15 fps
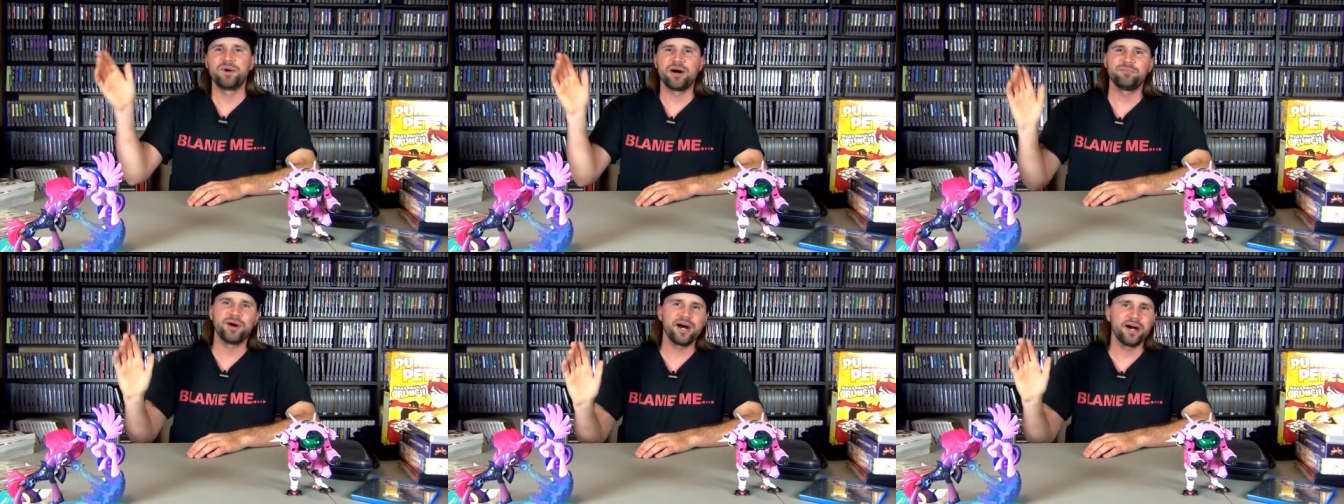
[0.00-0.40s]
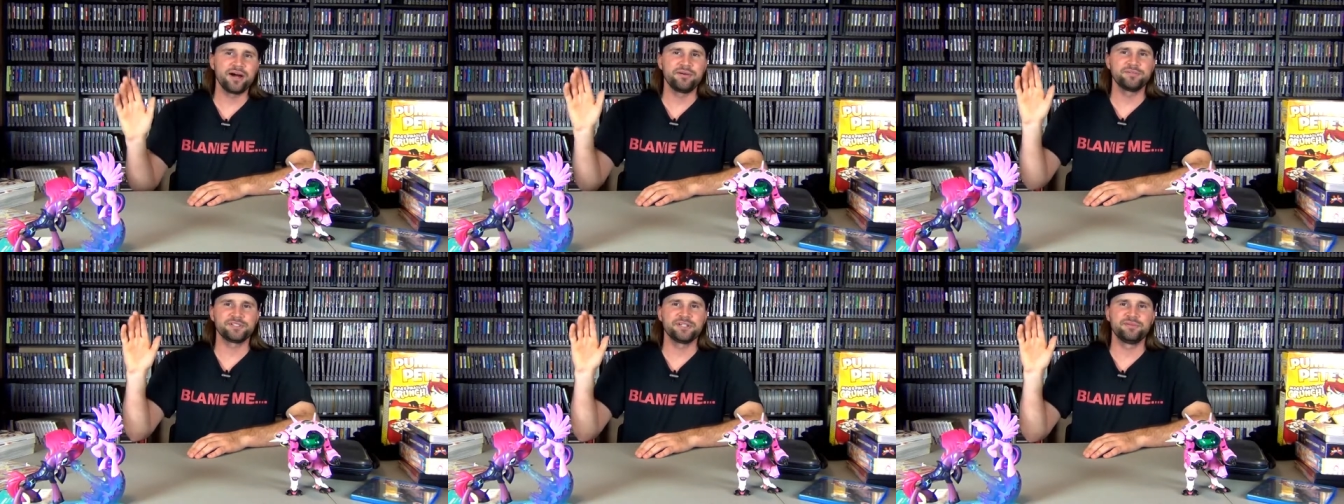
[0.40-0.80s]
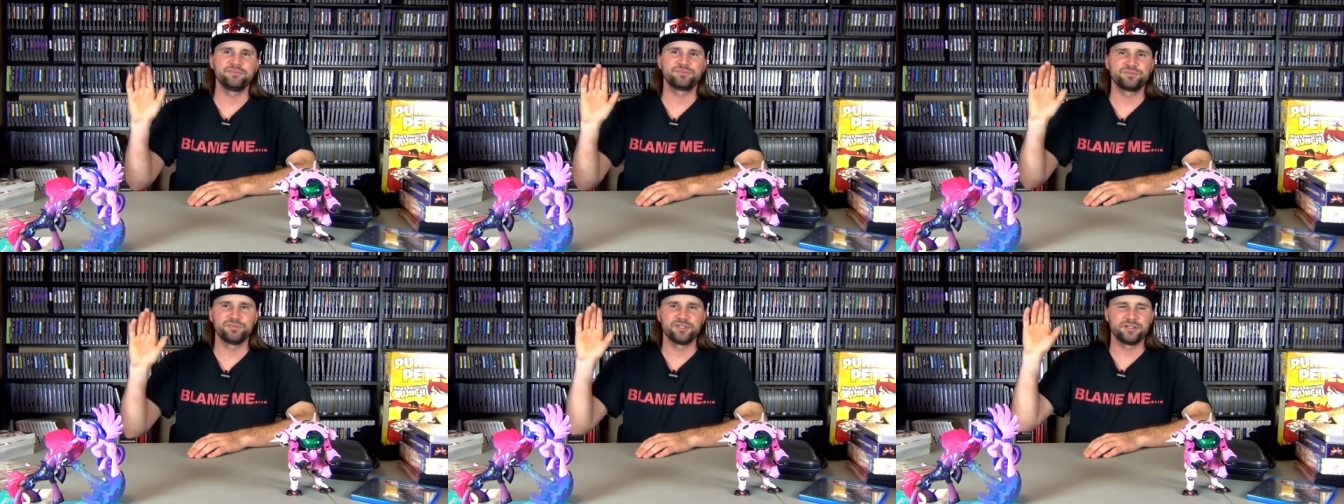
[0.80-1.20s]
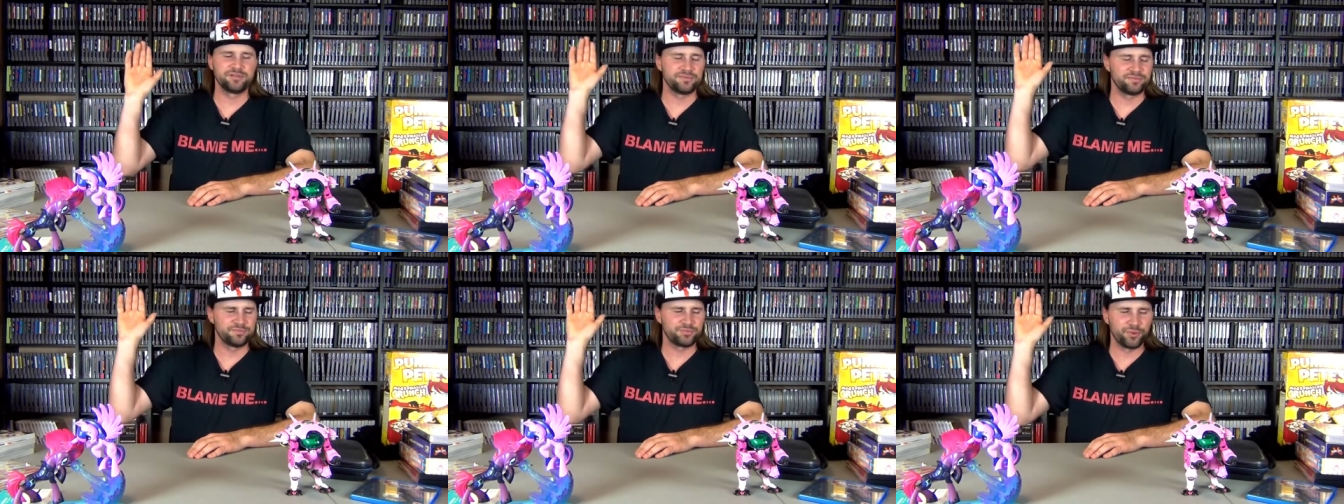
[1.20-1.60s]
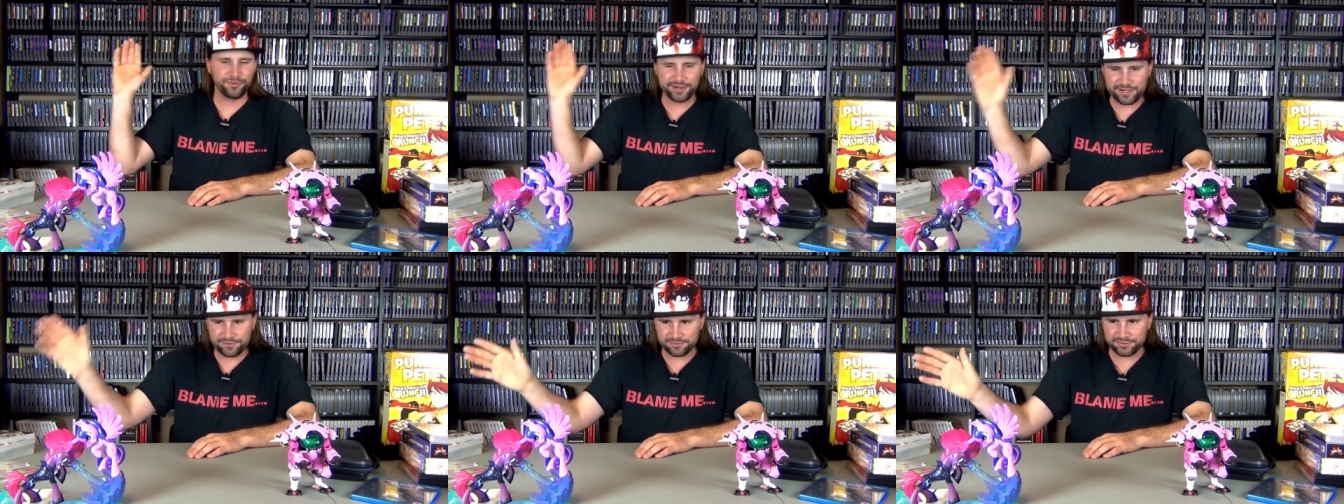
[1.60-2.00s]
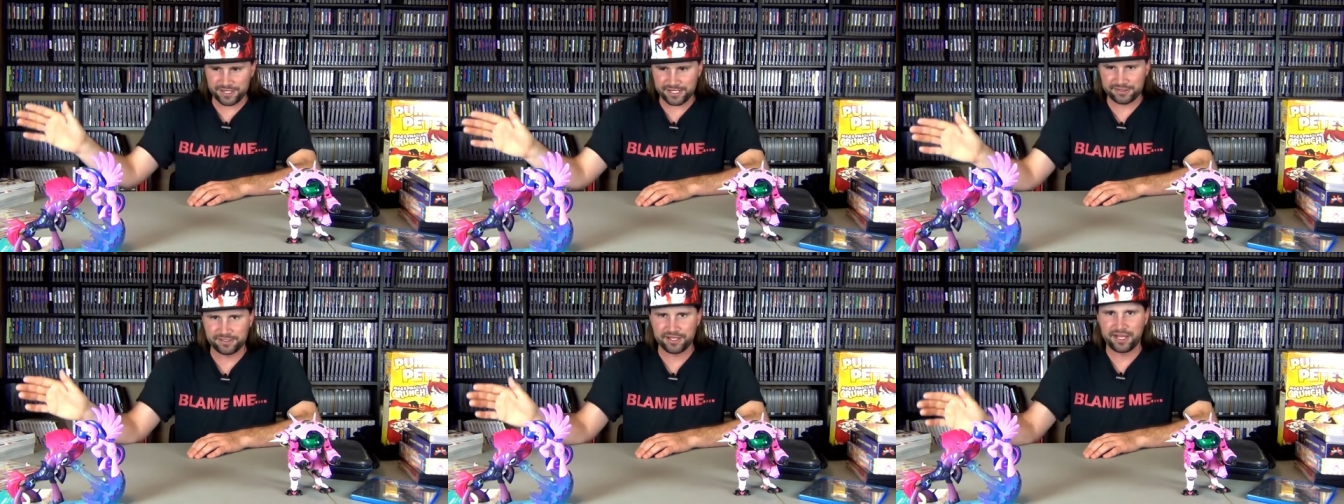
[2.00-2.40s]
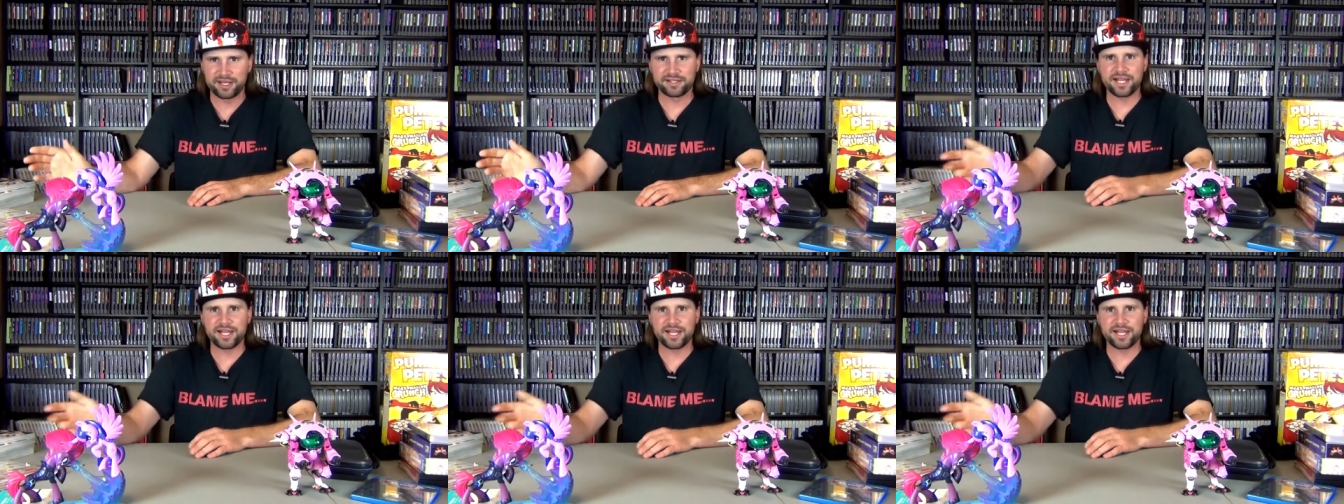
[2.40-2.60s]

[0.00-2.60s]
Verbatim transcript: My mom's boyfriend